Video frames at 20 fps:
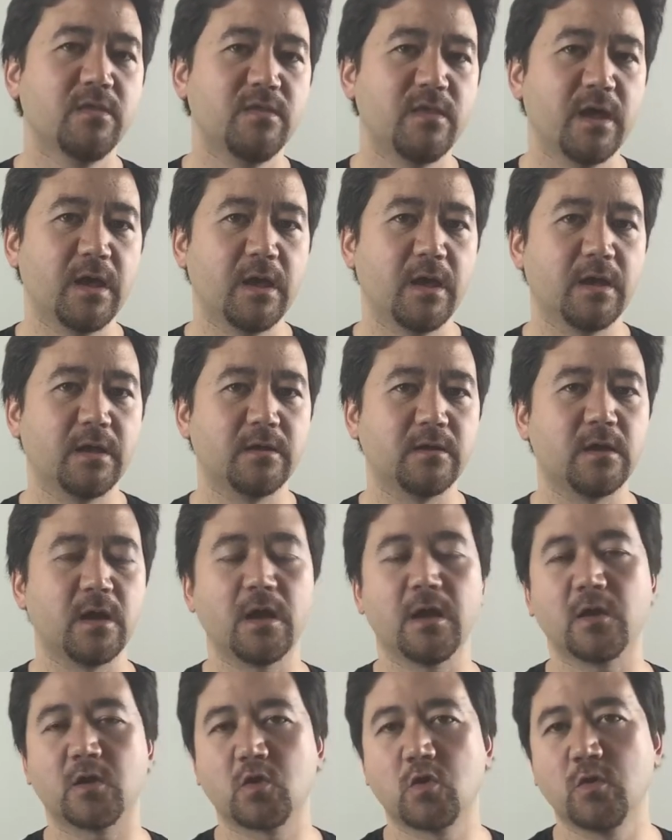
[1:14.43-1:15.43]
then
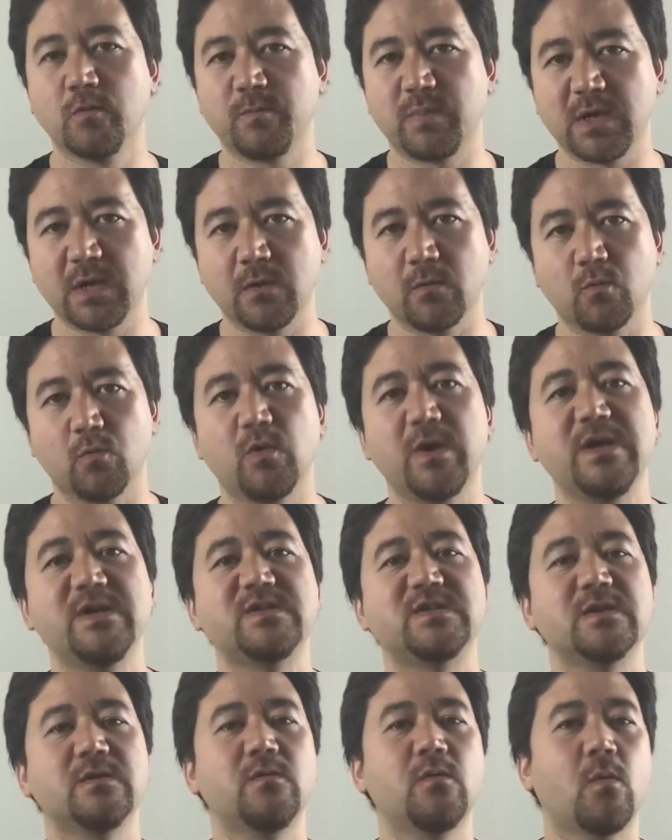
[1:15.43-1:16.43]
it could be a
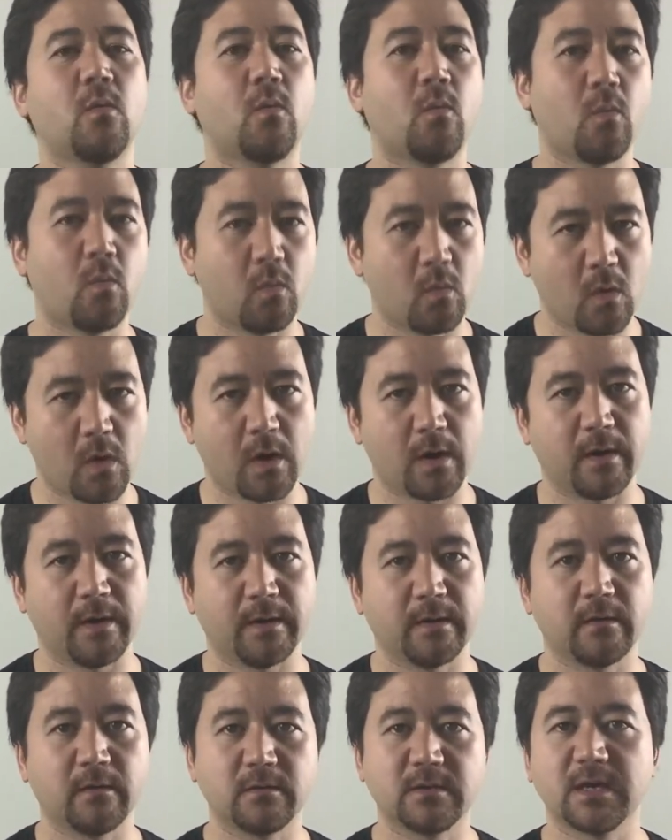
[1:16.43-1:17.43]
reason
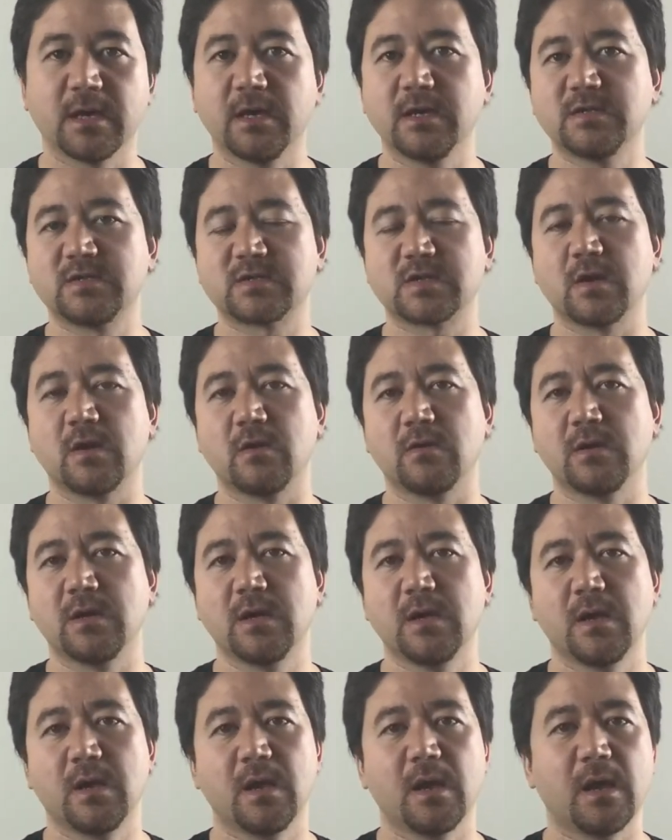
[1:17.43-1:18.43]
why. Okay? So
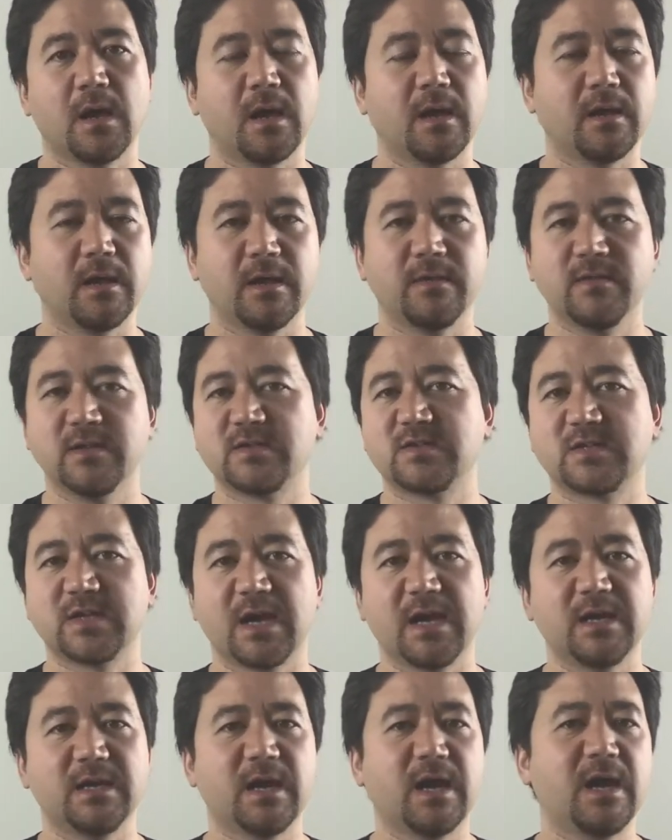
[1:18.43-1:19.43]
in this
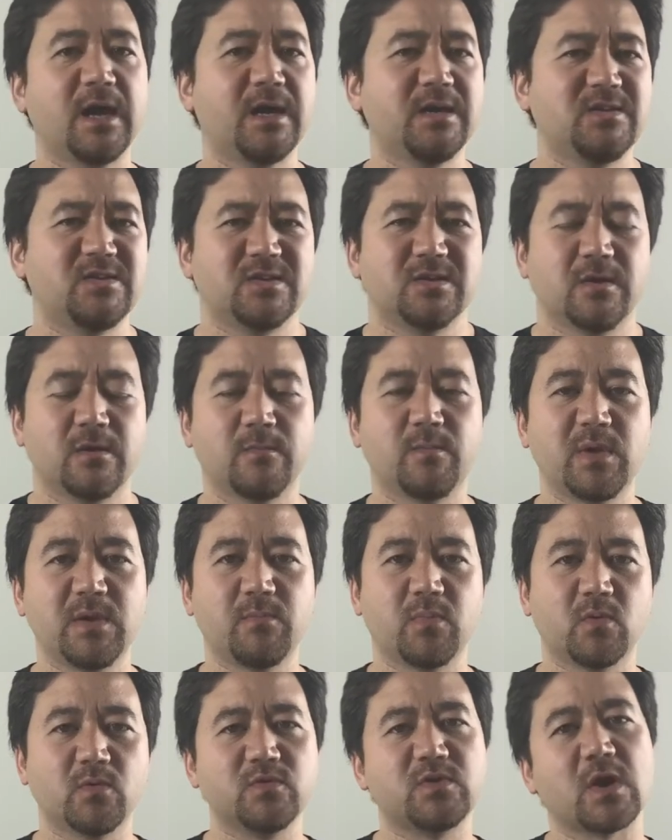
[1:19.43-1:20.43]
day and age,
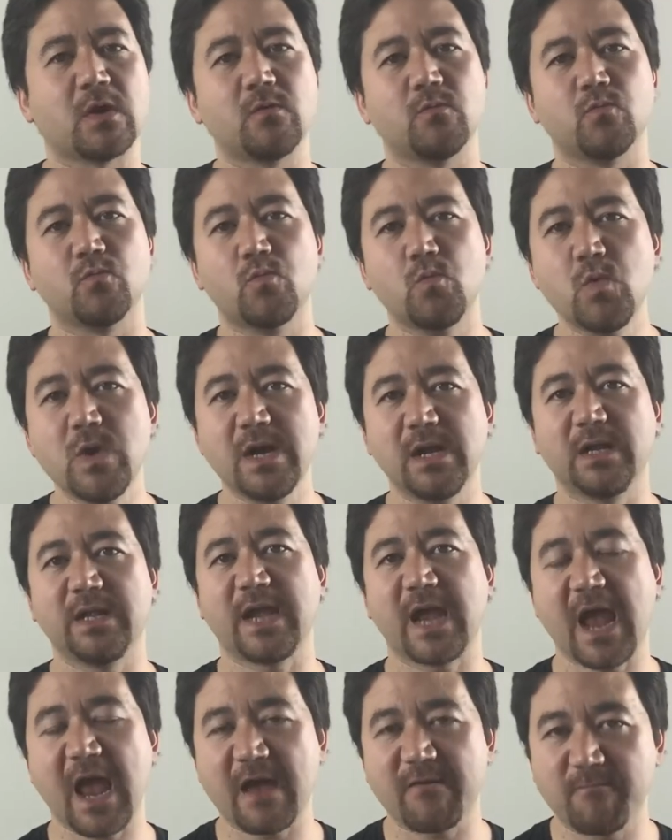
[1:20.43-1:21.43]
people don't
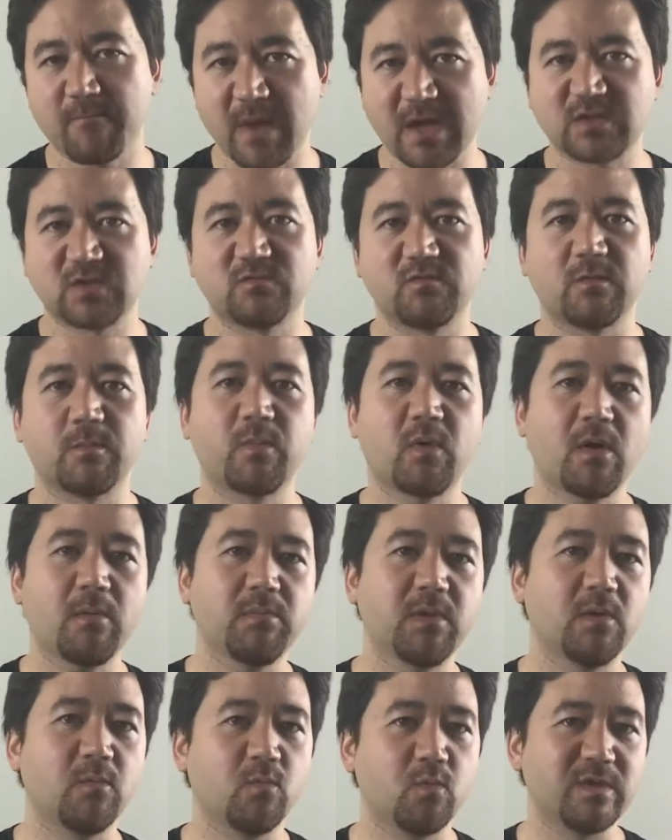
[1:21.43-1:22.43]
really have much of a
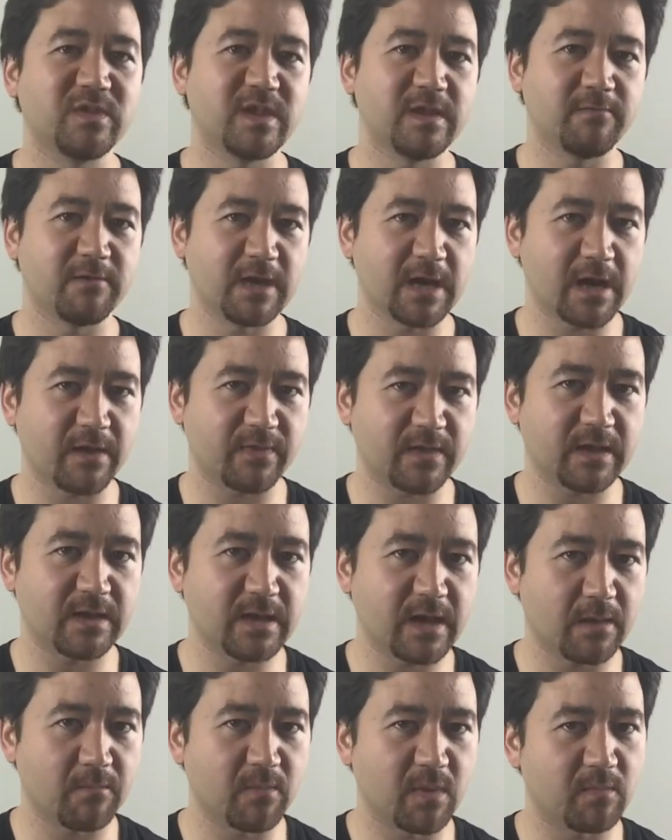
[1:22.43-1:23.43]
problem with giving out their
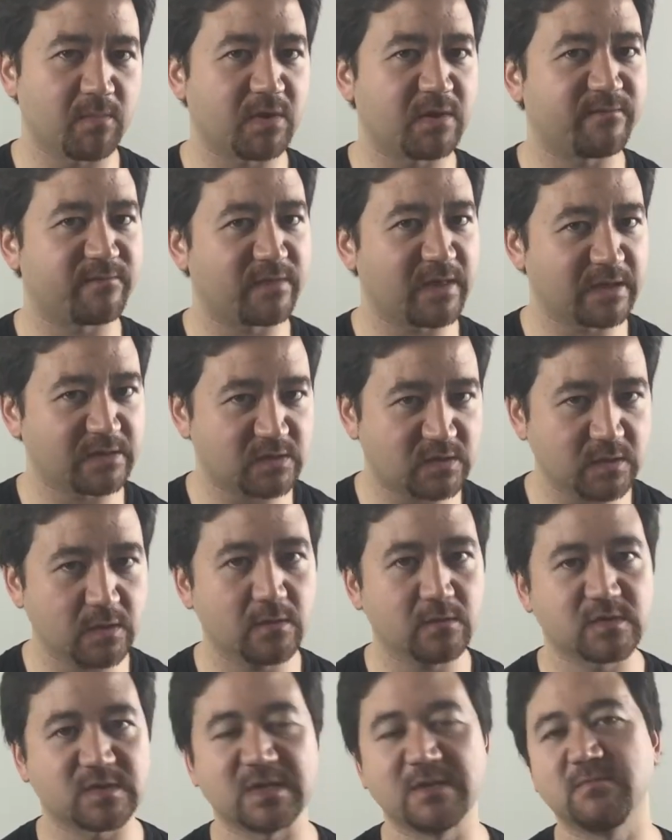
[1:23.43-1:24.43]
number, but if they
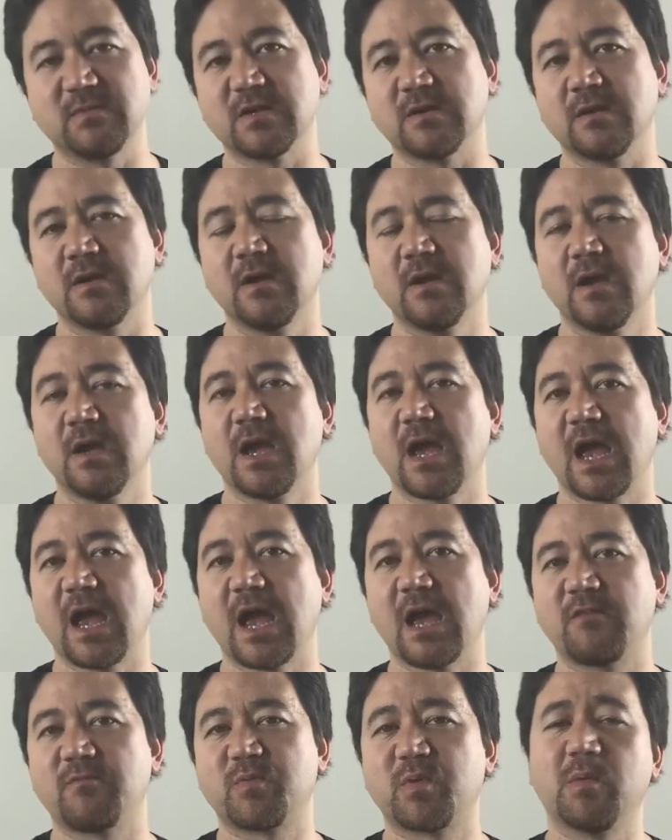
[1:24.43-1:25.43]
do seem to
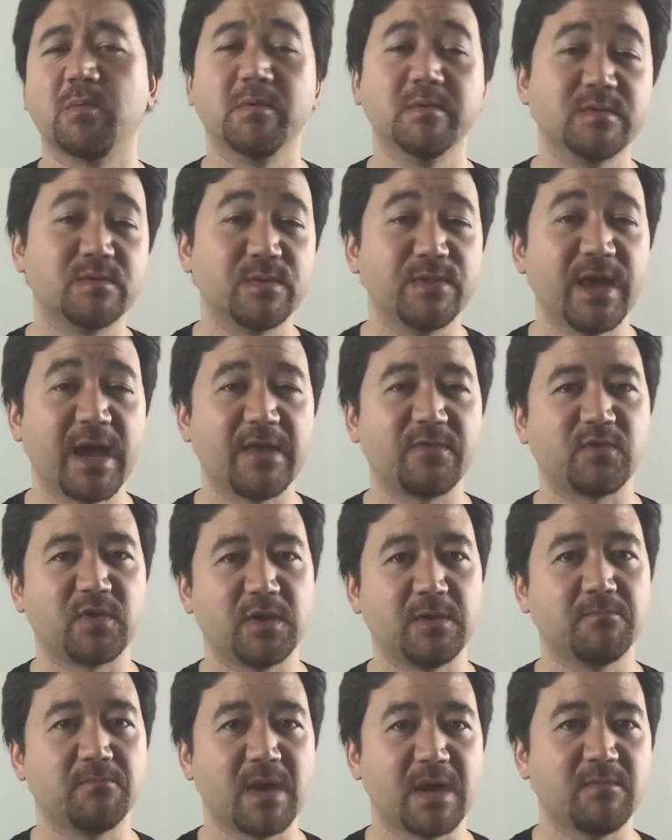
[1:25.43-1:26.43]
have problems with that,
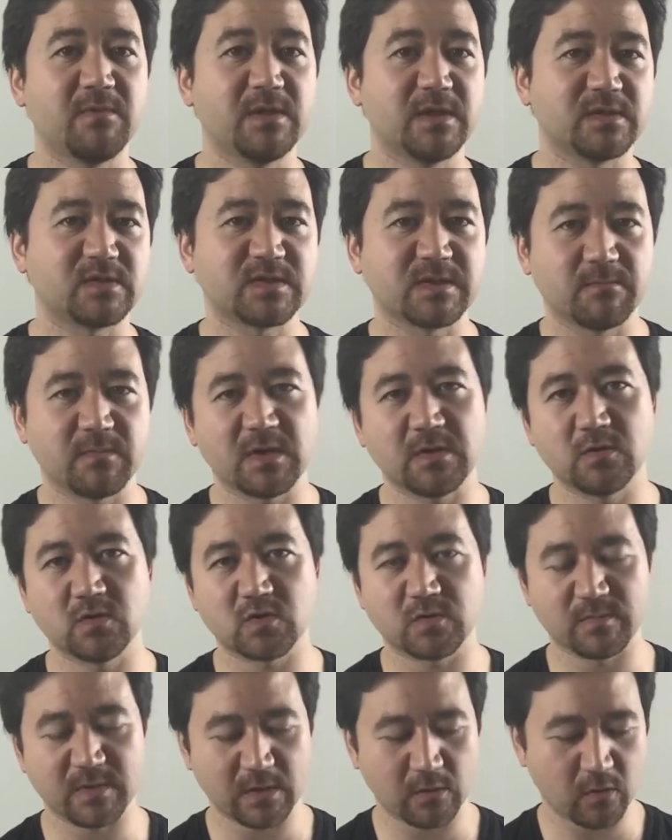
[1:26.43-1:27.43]
then maybe that's something you
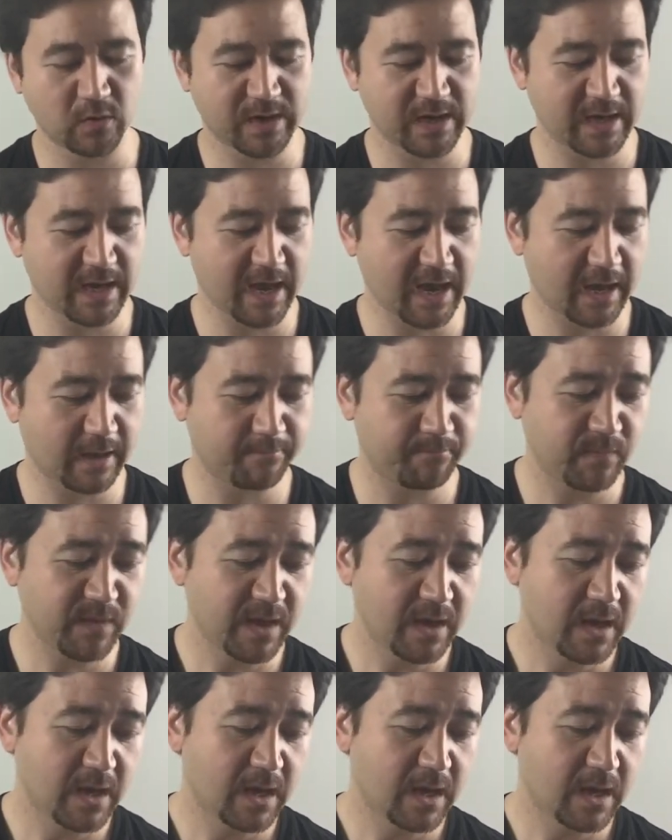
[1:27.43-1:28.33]
should be looking at.